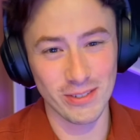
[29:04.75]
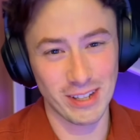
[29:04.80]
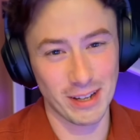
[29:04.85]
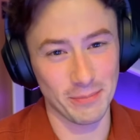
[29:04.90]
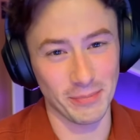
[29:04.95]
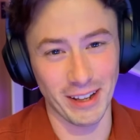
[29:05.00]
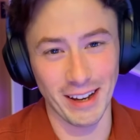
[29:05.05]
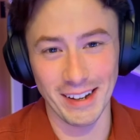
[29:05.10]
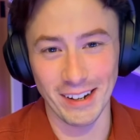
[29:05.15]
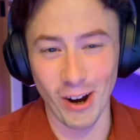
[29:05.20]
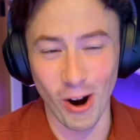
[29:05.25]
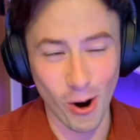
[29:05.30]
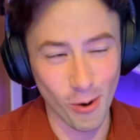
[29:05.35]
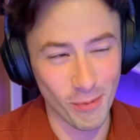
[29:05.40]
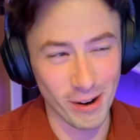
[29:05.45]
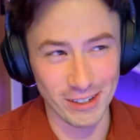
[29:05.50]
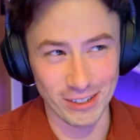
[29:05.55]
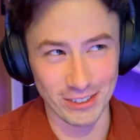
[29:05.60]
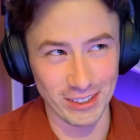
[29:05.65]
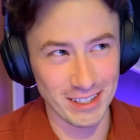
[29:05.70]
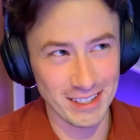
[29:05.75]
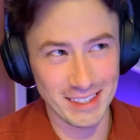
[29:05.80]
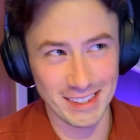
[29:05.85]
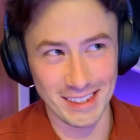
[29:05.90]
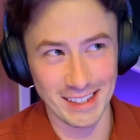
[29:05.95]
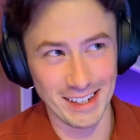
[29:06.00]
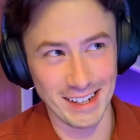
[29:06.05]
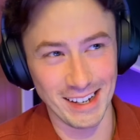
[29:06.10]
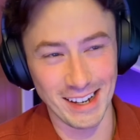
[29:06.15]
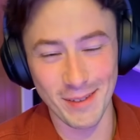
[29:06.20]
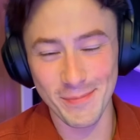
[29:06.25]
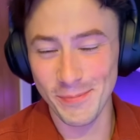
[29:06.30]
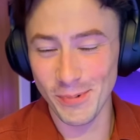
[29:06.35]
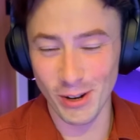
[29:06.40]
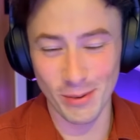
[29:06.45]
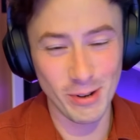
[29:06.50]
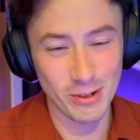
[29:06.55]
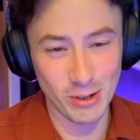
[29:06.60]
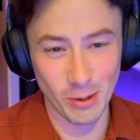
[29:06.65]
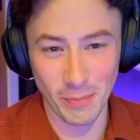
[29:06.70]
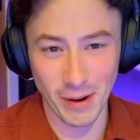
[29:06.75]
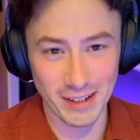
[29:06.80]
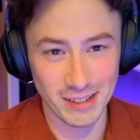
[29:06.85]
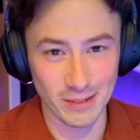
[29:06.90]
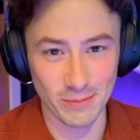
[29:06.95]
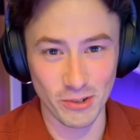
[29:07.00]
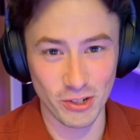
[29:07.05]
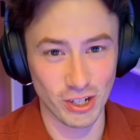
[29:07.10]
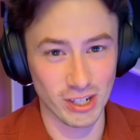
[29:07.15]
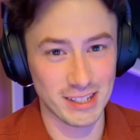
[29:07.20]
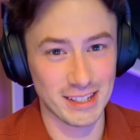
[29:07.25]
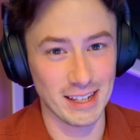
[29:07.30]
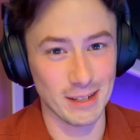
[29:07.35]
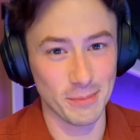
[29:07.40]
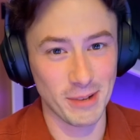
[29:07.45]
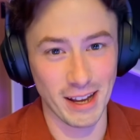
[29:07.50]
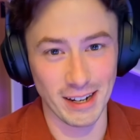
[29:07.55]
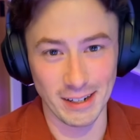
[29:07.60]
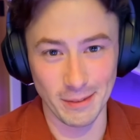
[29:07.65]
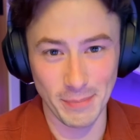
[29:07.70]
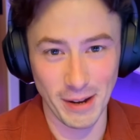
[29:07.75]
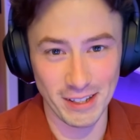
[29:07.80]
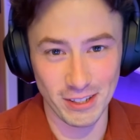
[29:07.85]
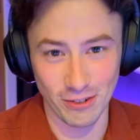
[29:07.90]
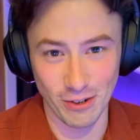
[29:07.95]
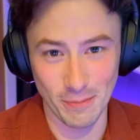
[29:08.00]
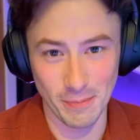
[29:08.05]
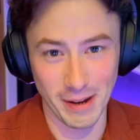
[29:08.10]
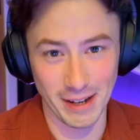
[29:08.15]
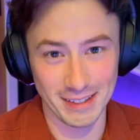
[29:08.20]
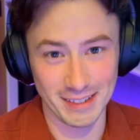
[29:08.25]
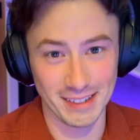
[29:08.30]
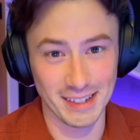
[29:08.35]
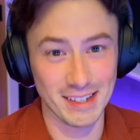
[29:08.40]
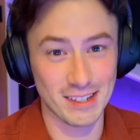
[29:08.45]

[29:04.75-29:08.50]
I'm like, oh my goodness, the premium shop items just keep getting better and better.